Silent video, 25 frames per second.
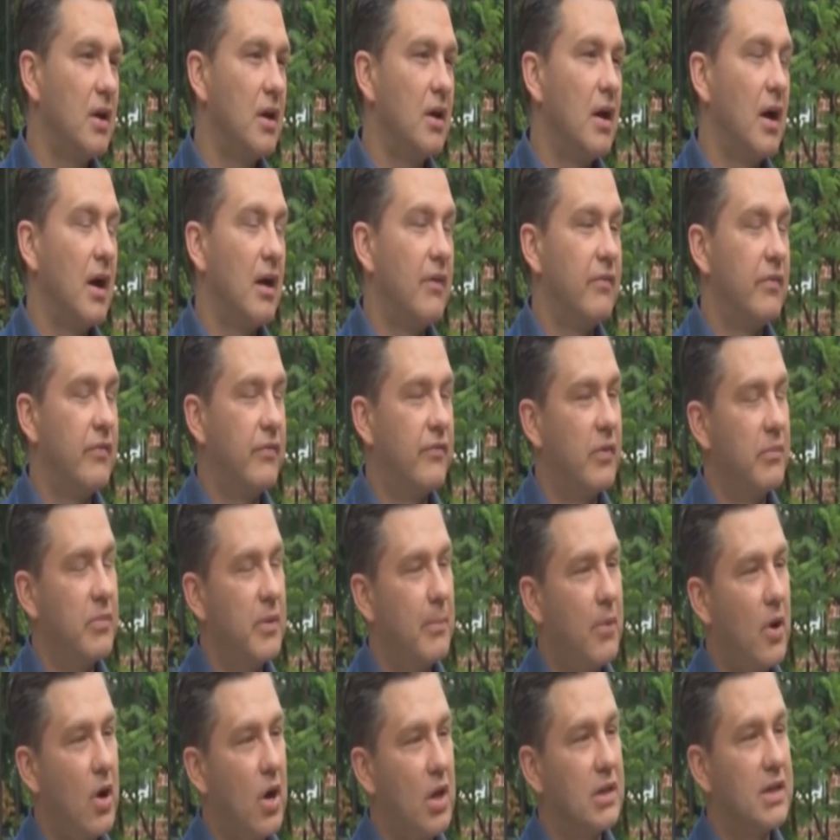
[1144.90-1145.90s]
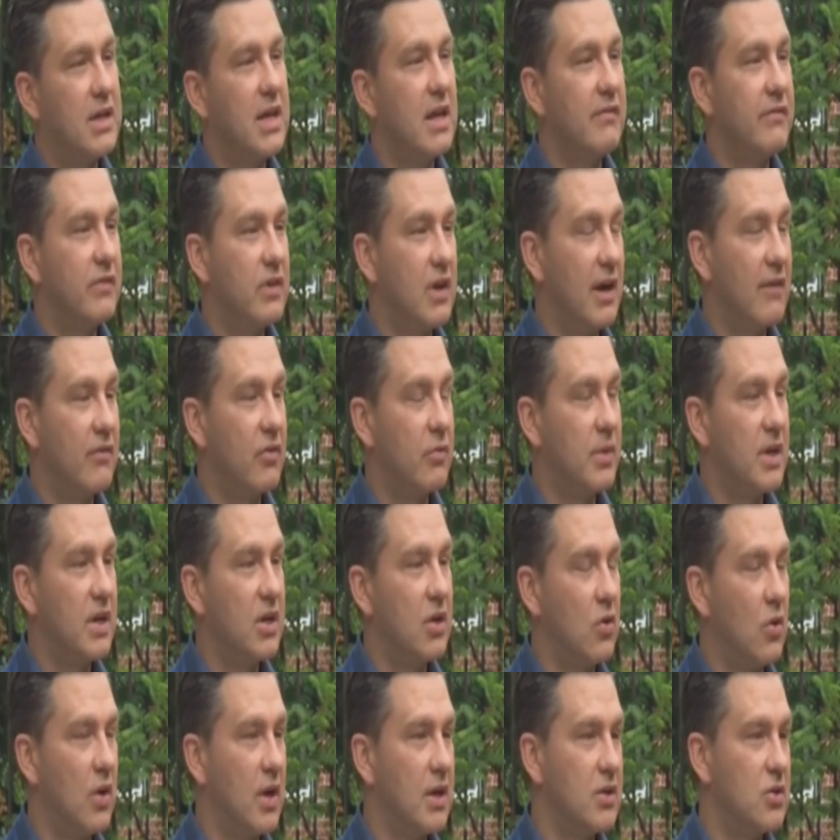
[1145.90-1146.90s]
from the Poilievre government
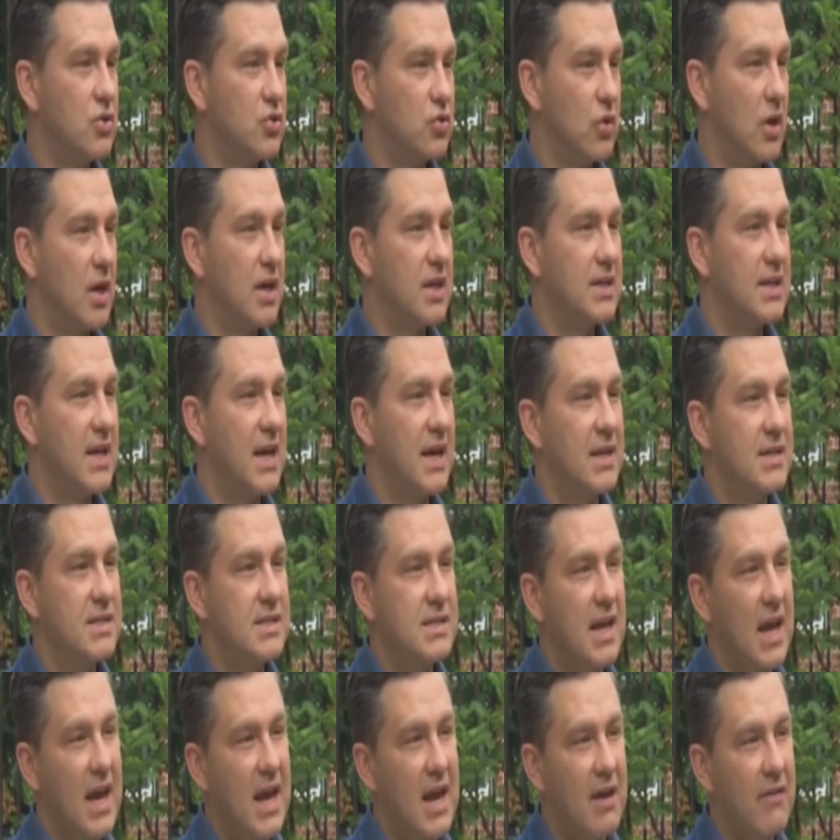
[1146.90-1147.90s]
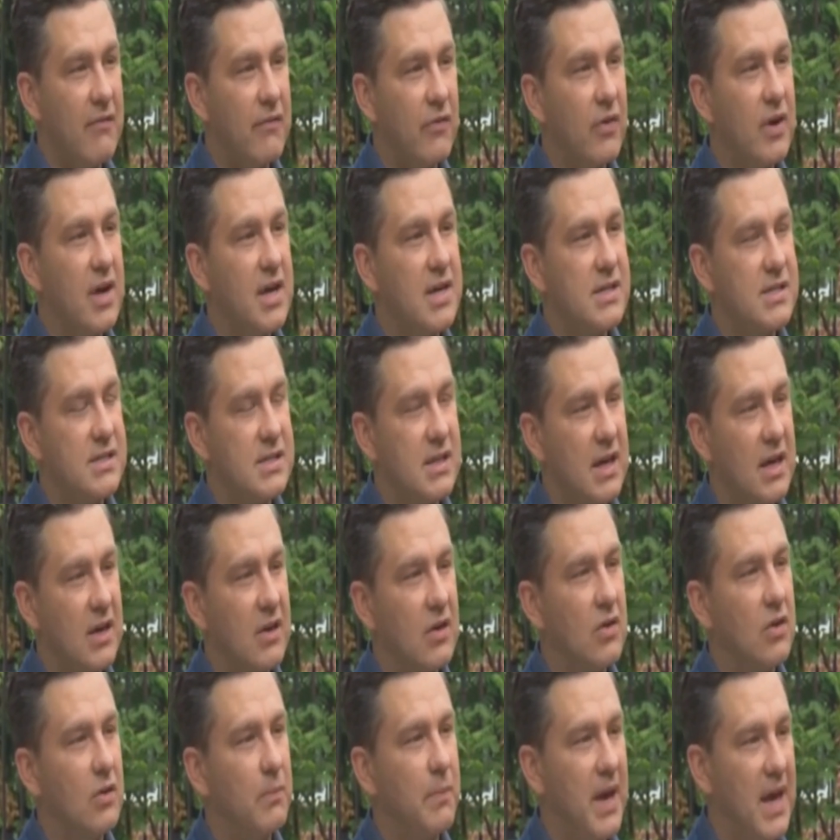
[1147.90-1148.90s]
going to drug dens. Every
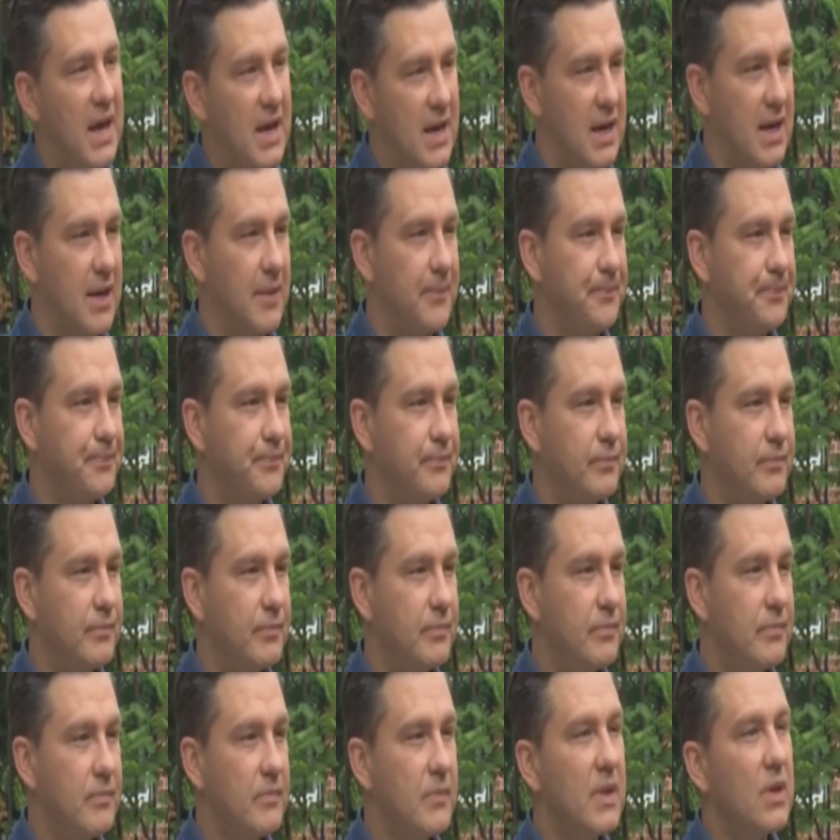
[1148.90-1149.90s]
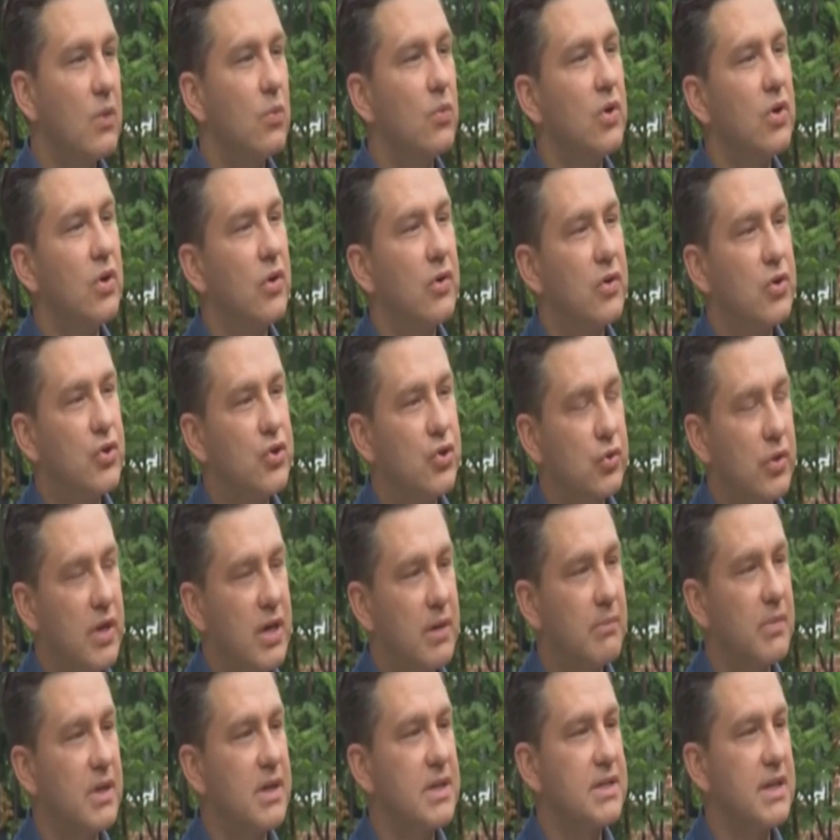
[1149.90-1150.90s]
single penny will go to
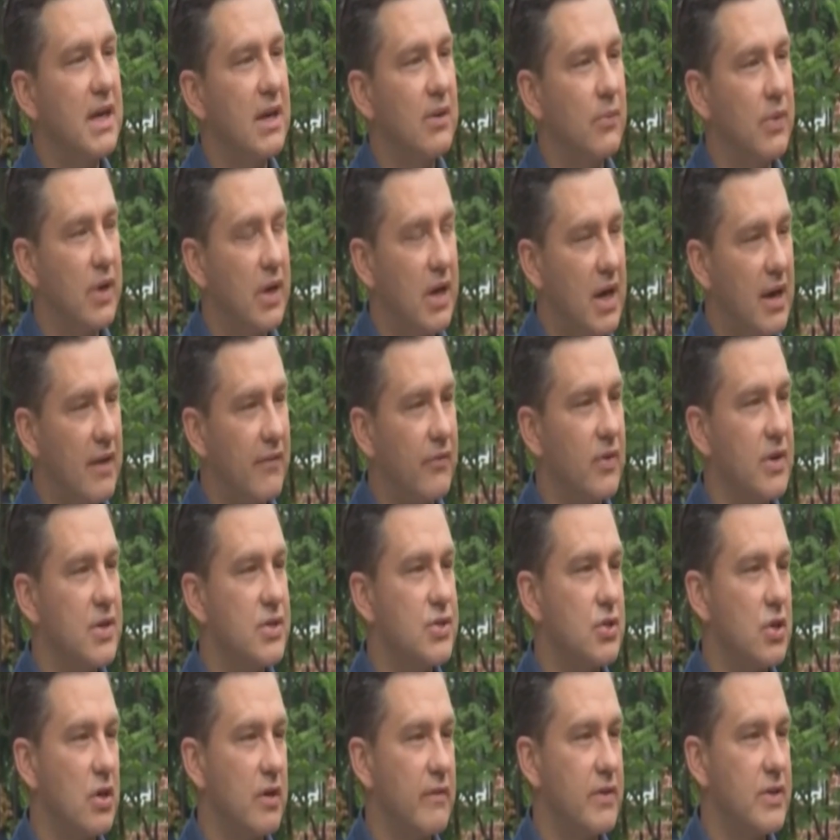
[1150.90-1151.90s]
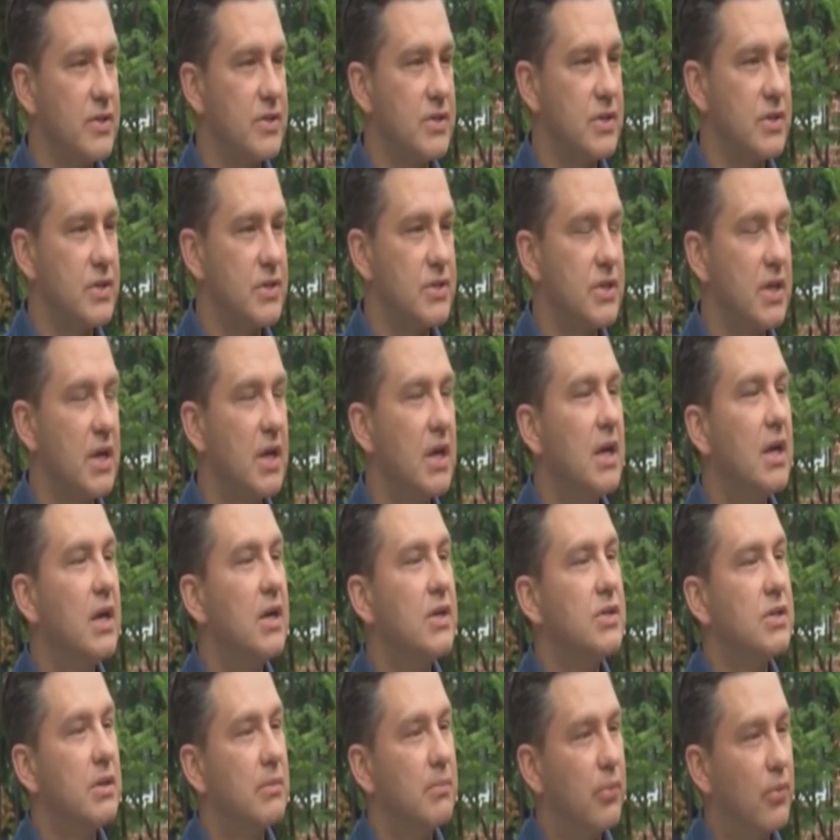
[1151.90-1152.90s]
treatment and recovery services
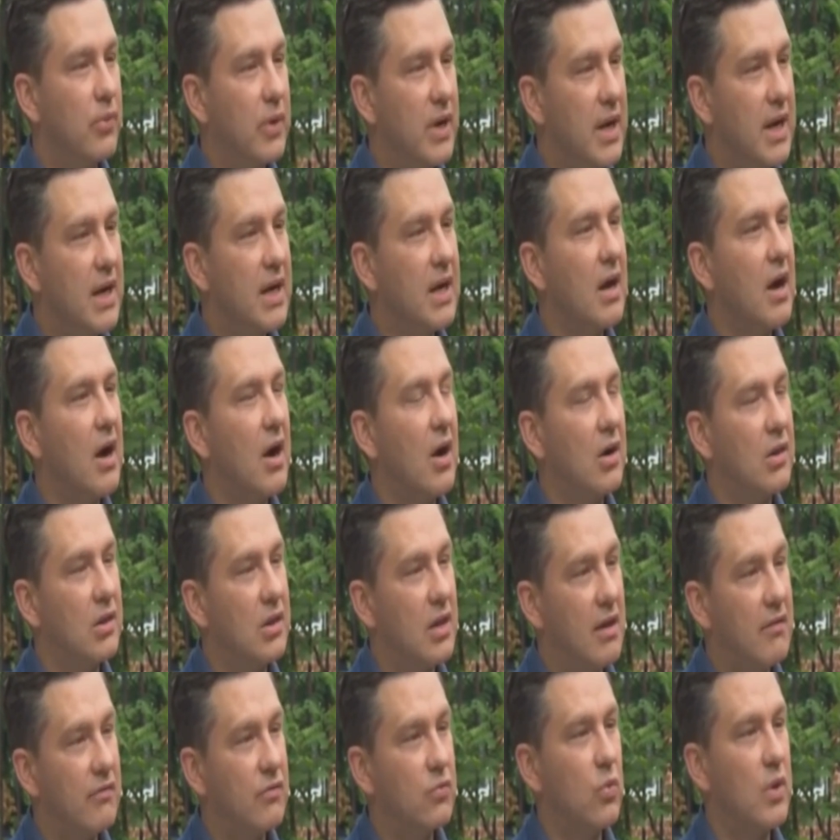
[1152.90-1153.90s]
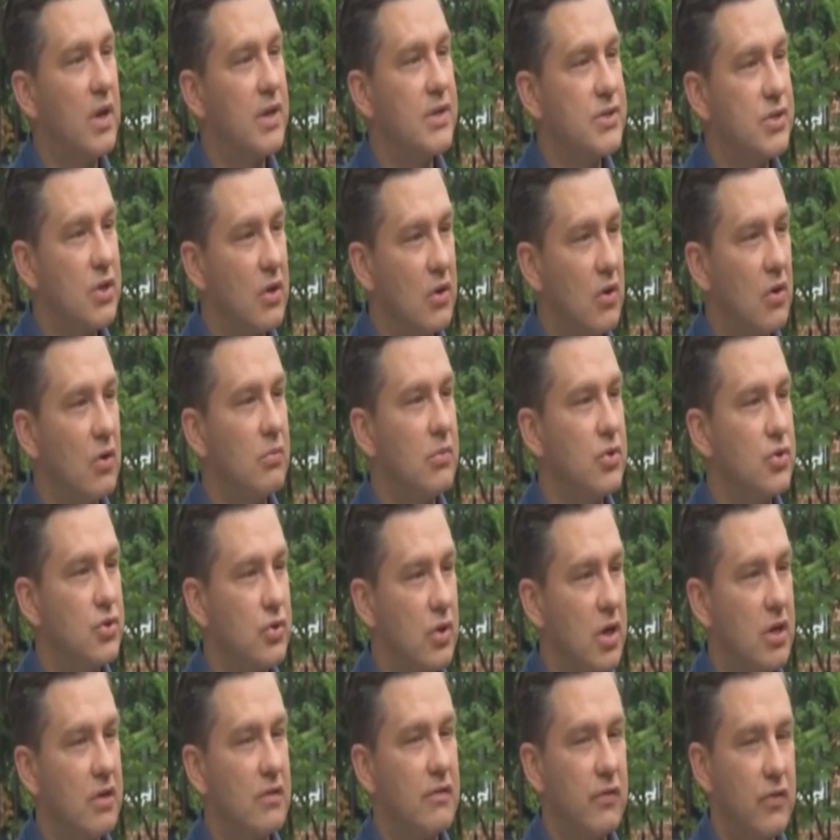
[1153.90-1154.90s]
to bring our loved ones home
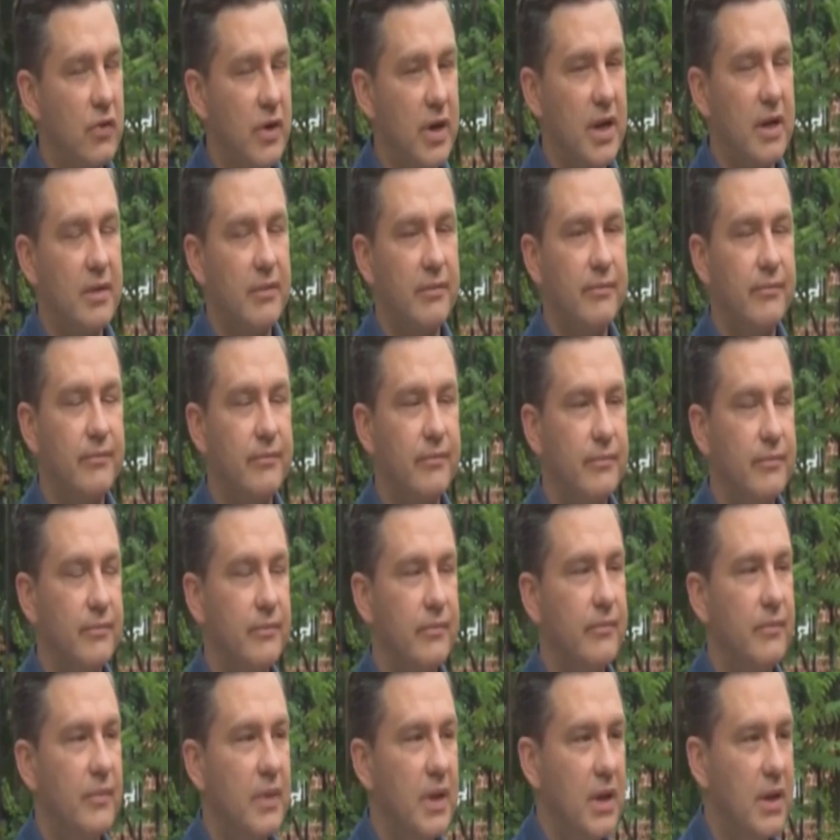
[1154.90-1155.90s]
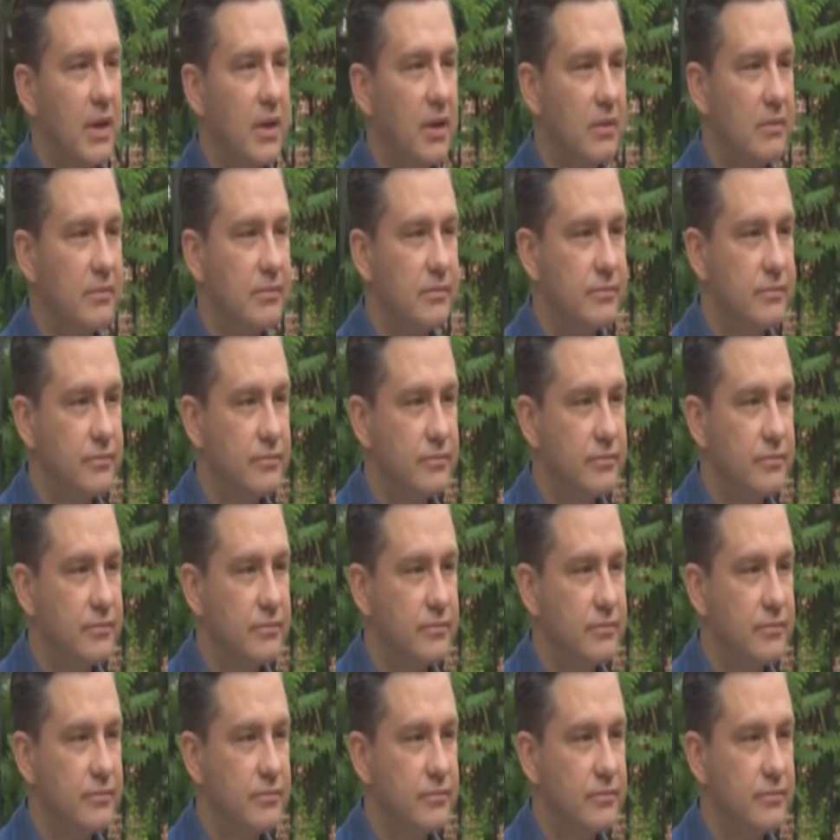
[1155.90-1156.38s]
drug-free. Thank you.